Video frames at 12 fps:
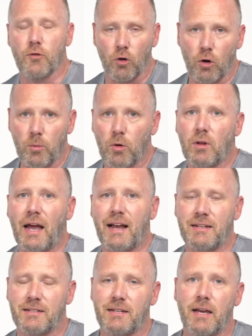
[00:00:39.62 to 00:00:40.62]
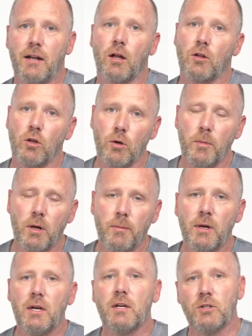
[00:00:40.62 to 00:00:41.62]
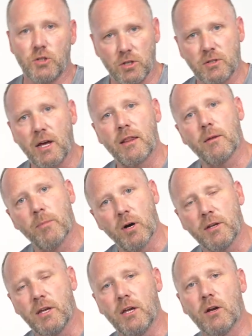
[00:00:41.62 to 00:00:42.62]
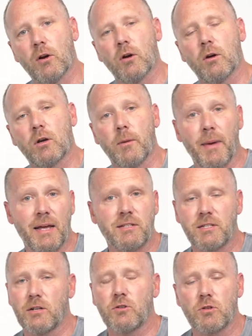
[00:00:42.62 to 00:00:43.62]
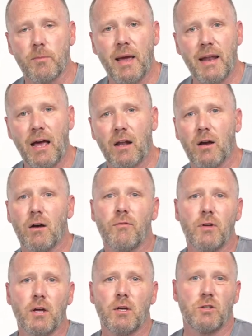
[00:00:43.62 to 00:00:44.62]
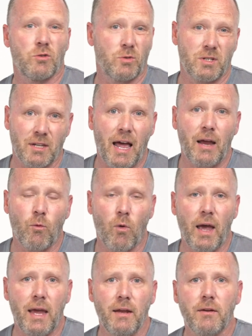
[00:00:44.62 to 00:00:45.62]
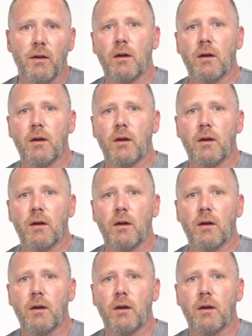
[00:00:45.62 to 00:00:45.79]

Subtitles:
Durable, like I said, aluminum, just like the Bunn Gear command centers are made out of. So it's lightweight.